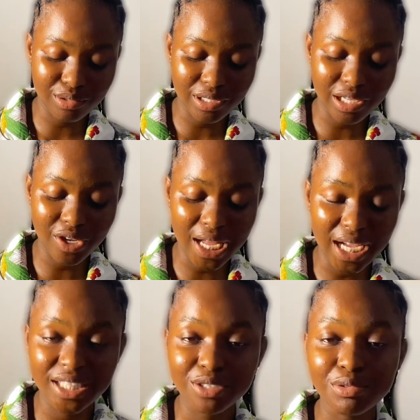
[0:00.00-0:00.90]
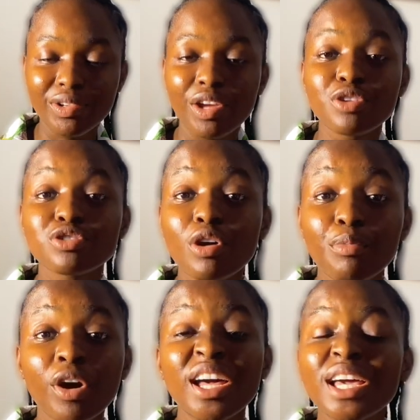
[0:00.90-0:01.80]
to clear your acne, to clear your
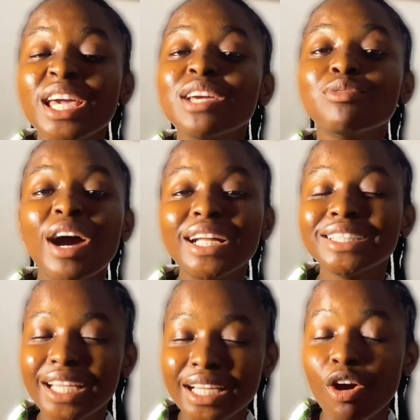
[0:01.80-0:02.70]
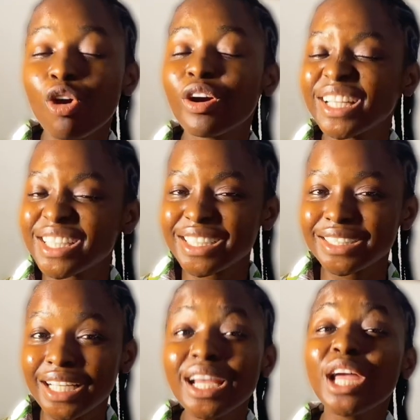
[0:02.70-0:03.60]
sunburn in 1 day or in 3
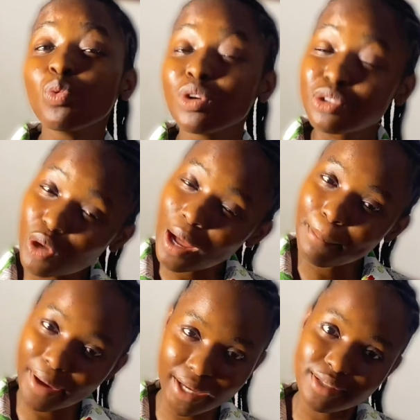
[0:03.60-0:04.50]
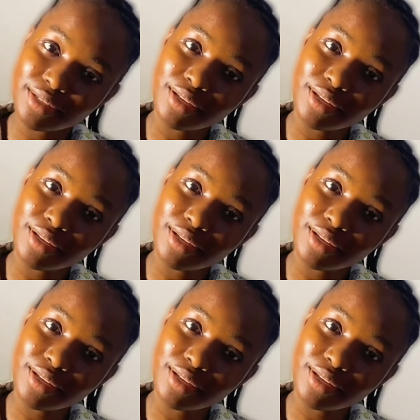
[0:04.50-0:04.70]
days, and you want to go and buy it.